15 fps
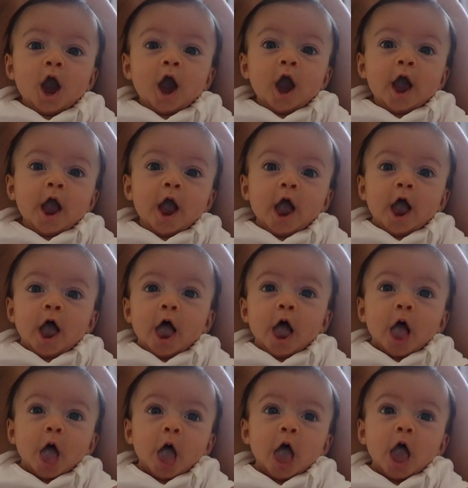Tell
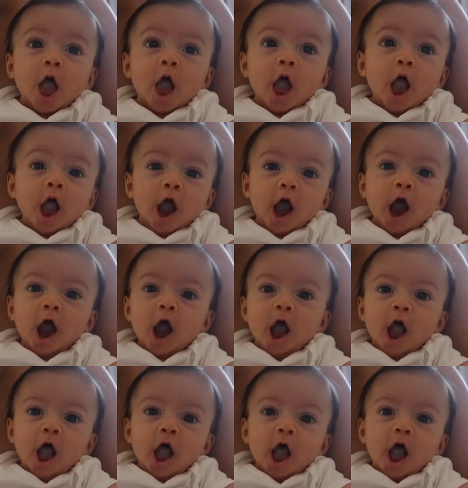them. Are you
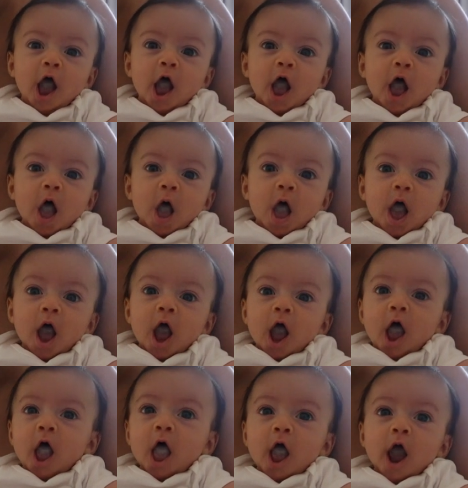hungry?
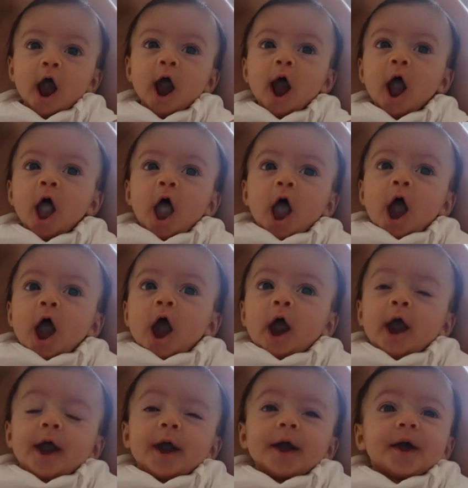Are you ready
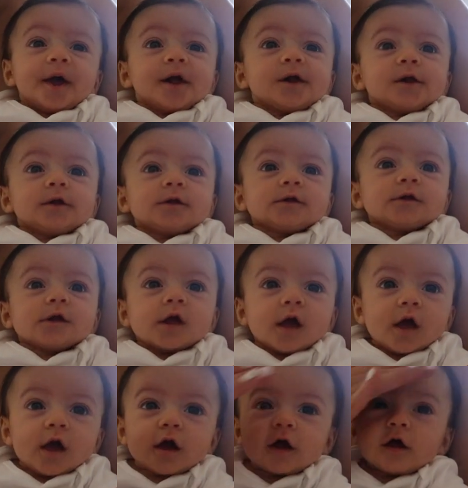to eat?
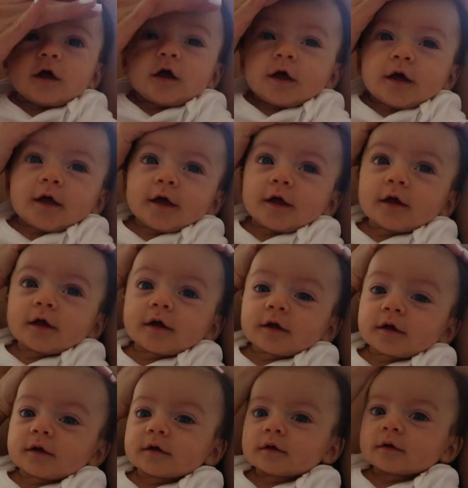
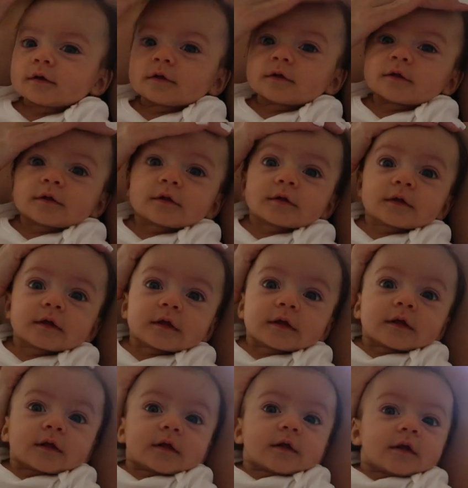You ready to eat my
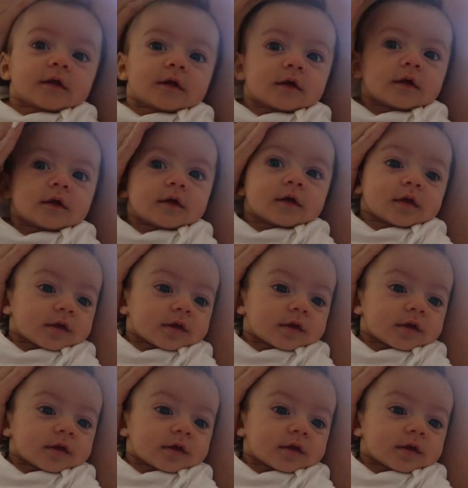beautiful pea.